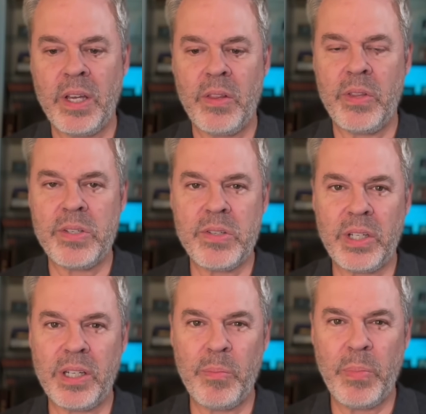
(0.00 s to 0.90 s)
This is a
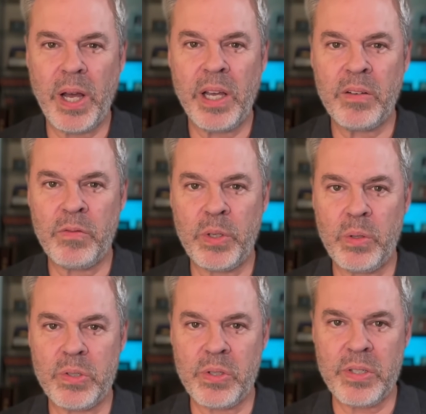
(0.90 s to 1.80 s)
combined
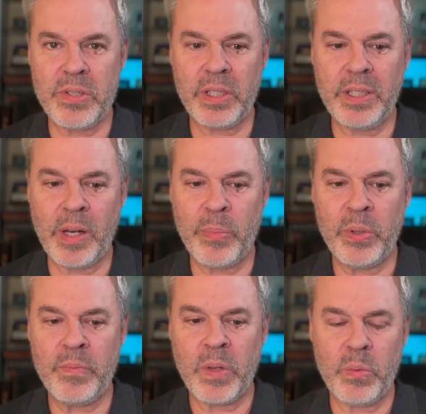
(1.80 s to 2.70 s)
view. So this is a
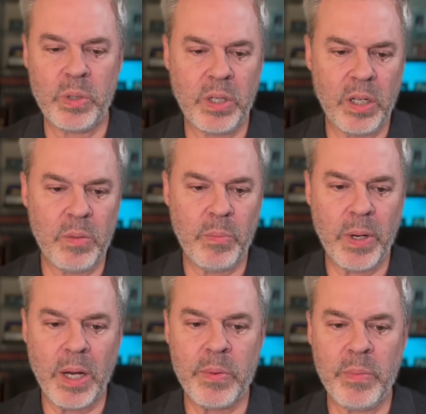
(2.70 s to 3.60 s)
couple, we'll call them
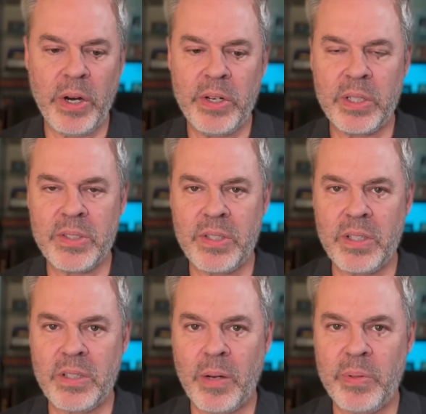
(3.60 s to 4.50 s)
Bob and Mary. You can see the
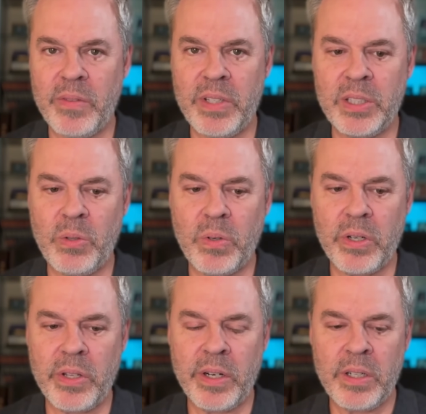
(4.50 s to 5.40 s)
top left hand corner
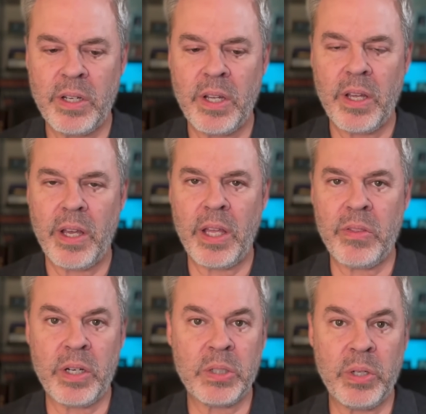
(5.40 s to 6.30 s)
there, and
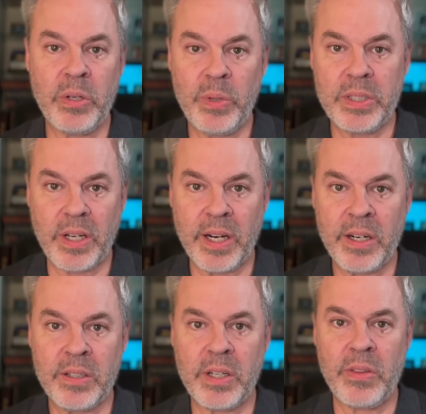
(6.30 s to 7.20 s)
they're going to
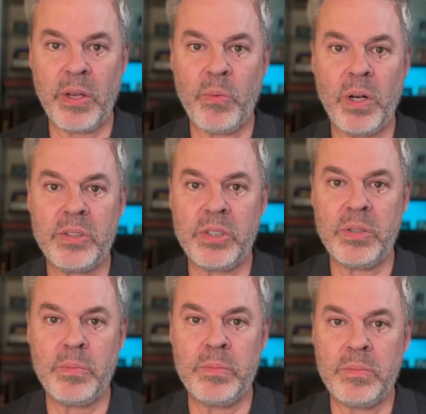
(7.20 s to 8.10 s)
retire and they want
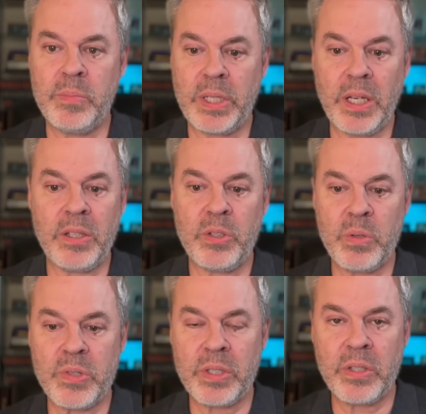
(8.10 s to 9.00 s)
to begin
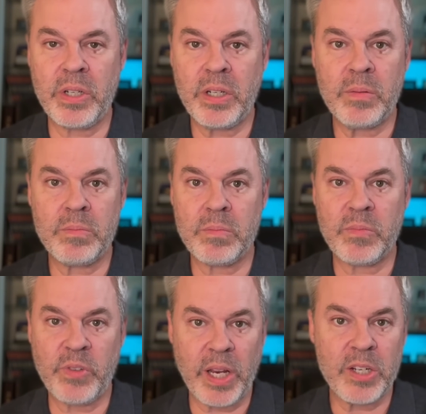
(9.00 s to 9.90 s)
using their
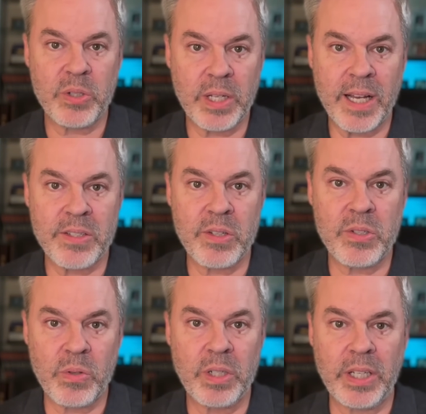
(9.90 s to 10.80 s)
financial assets,
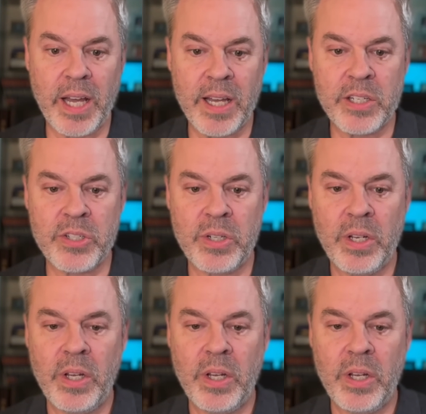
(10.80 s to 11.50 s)
so their cash.